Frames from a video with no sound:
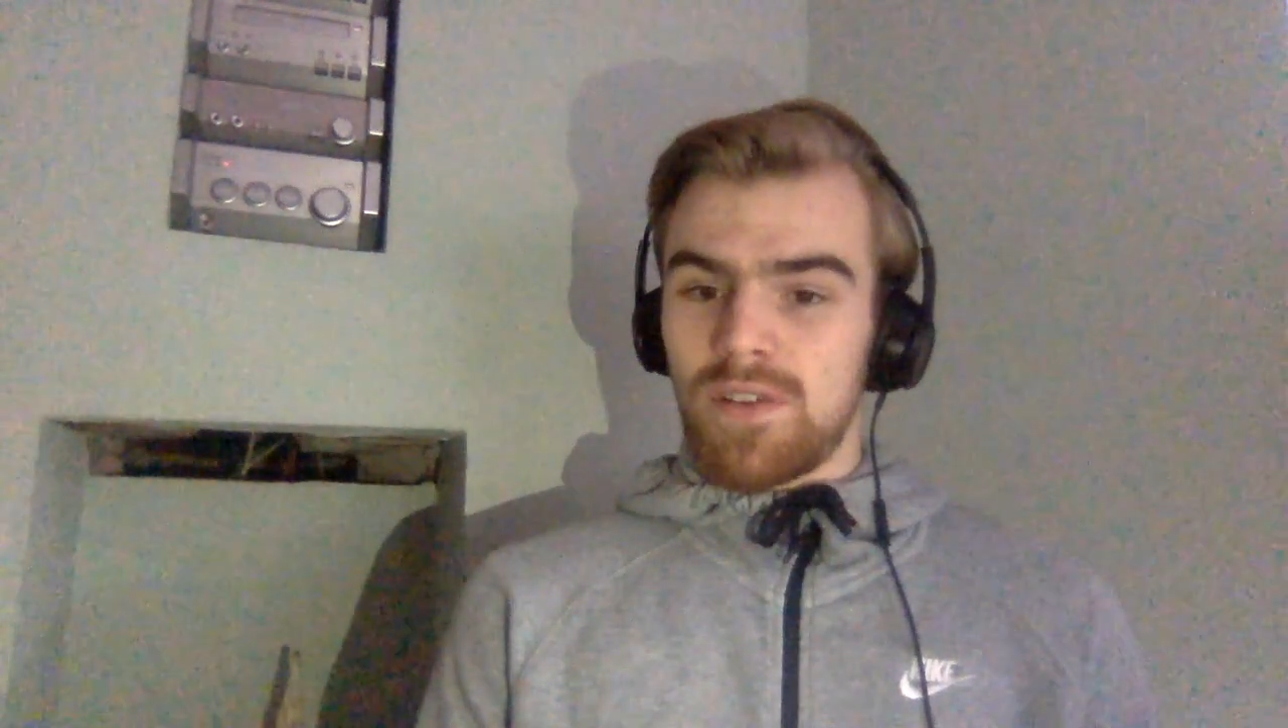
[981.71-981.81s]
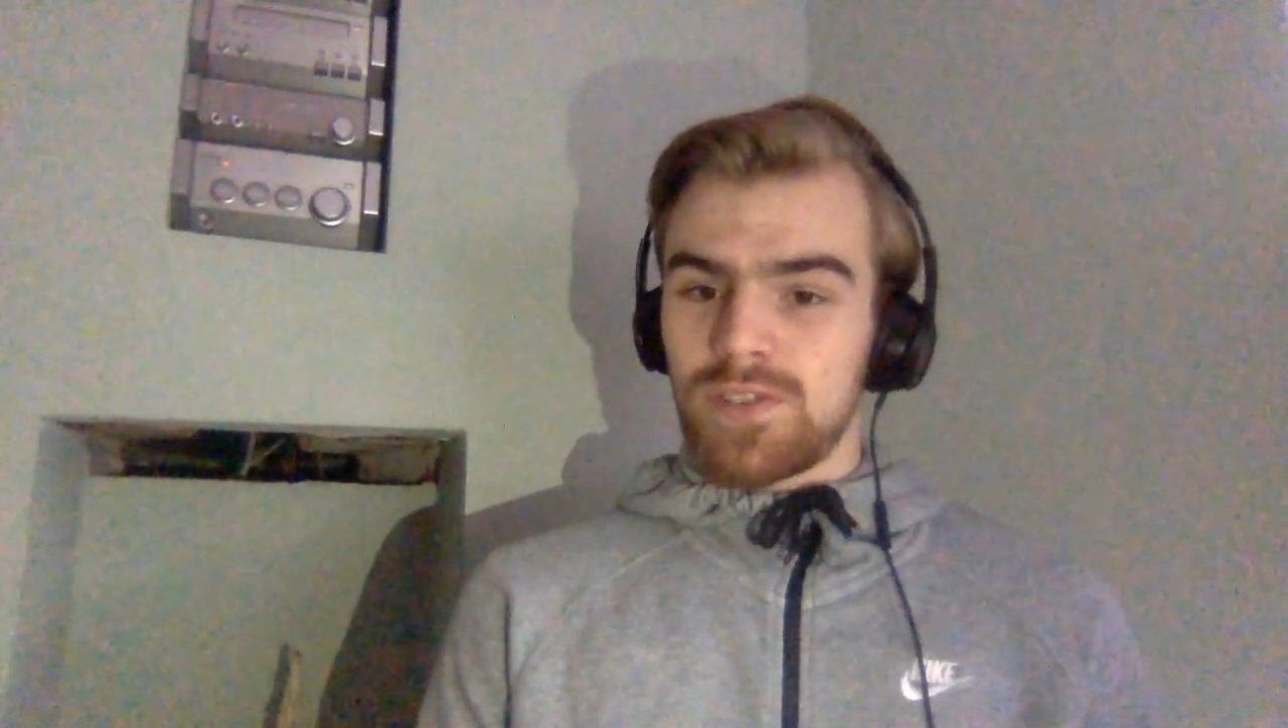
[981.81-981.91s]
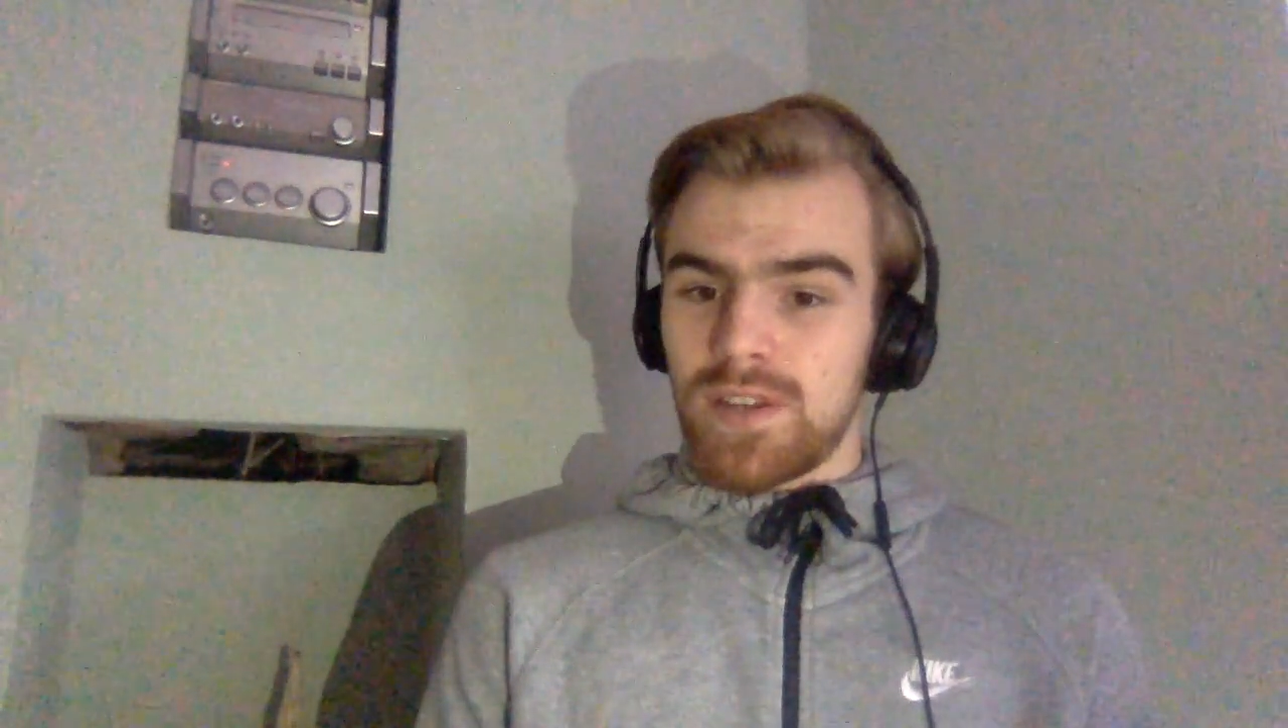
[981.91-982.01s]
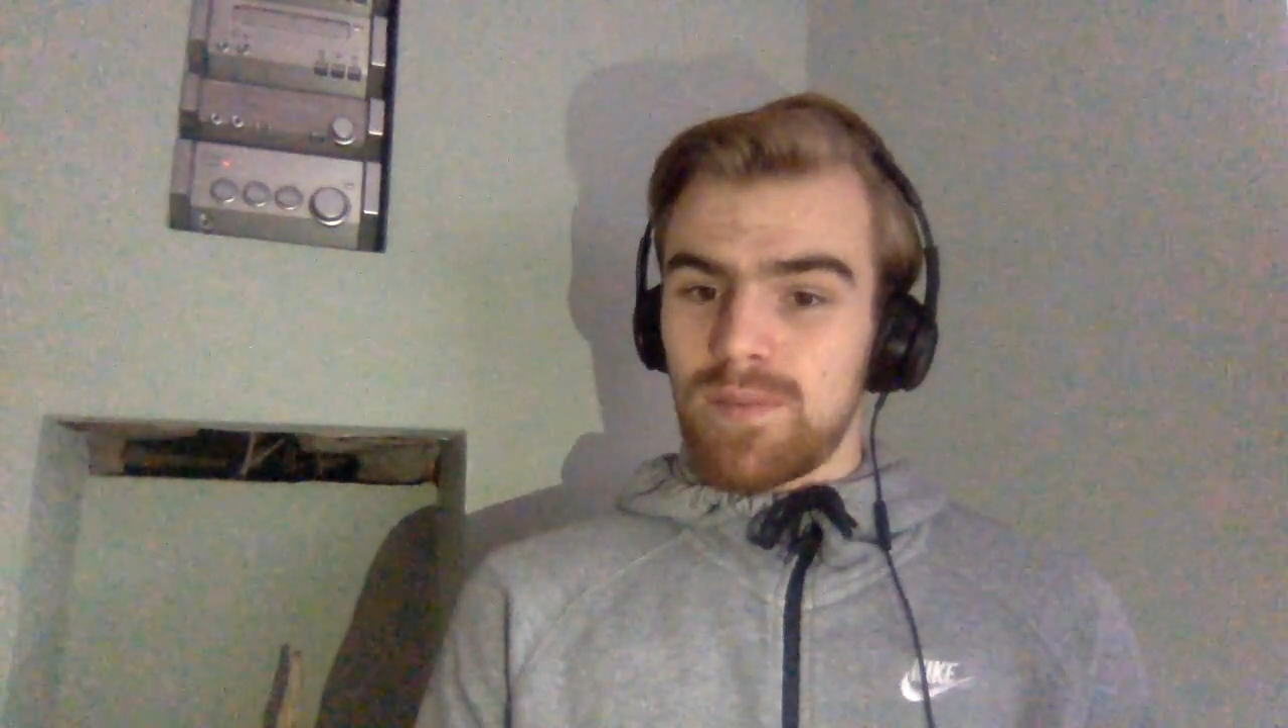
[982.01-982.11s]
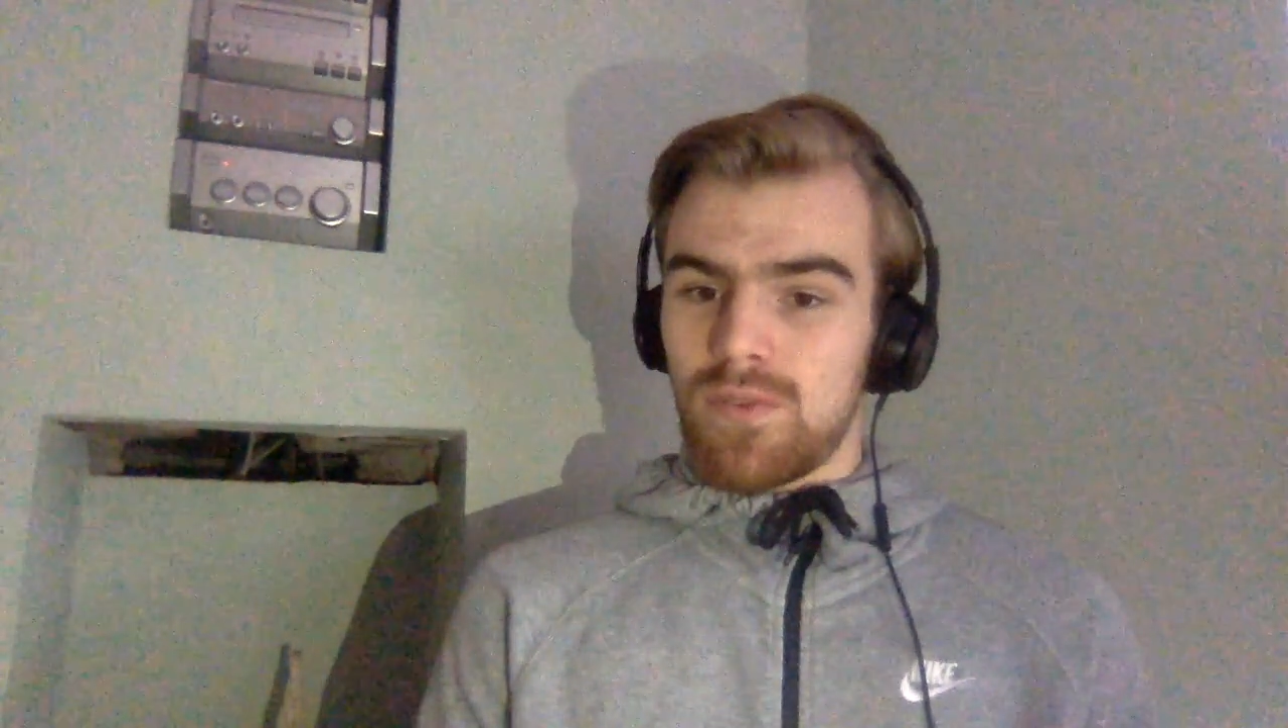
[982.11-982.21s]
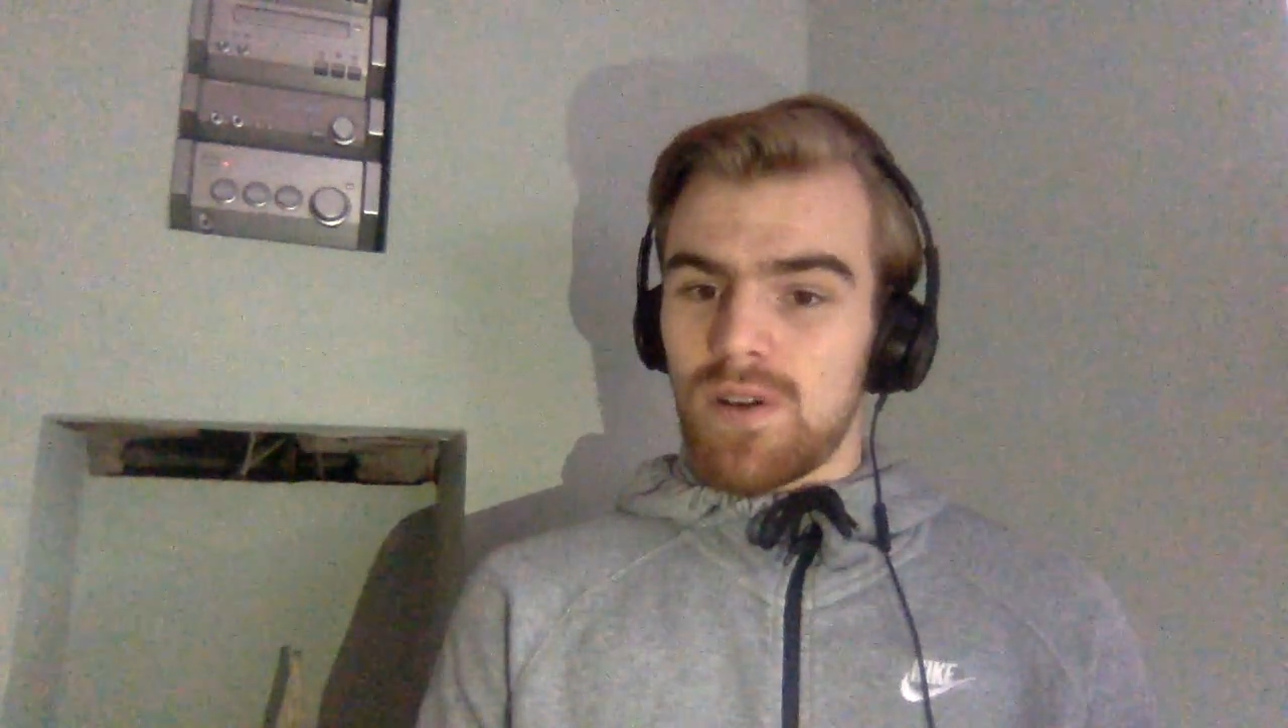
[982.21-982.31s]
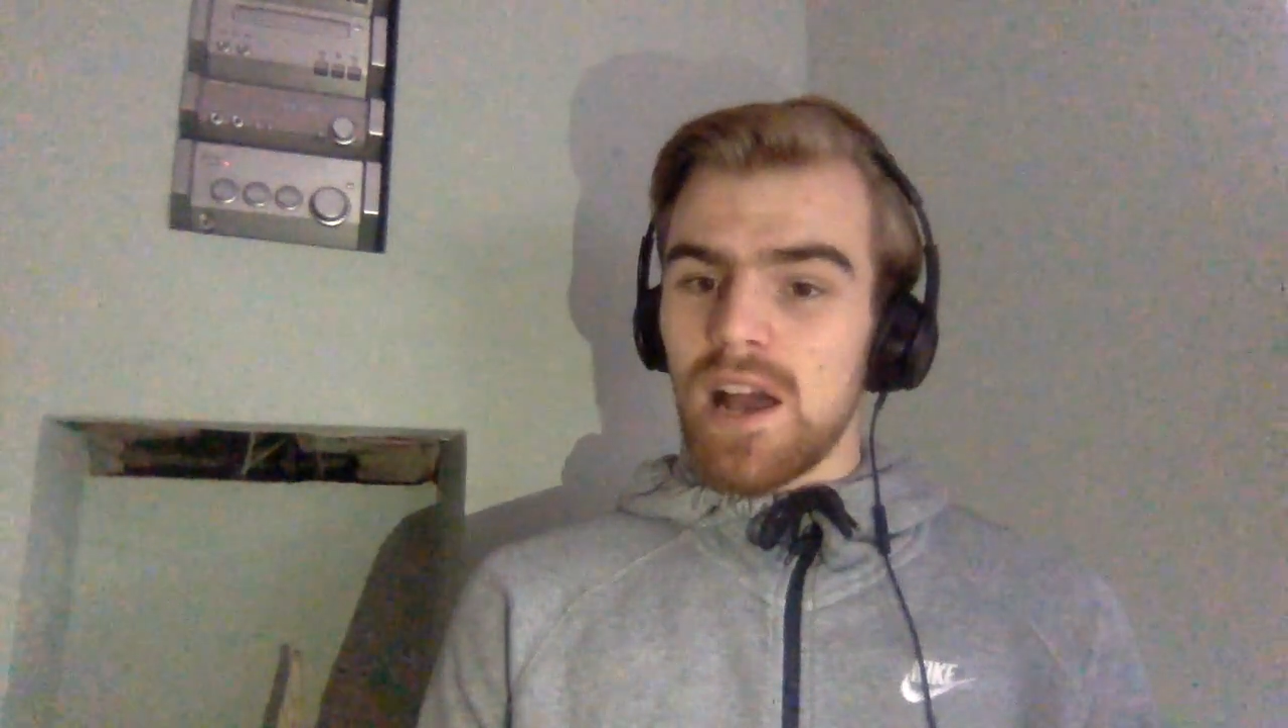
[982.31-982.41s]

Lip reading: obviously put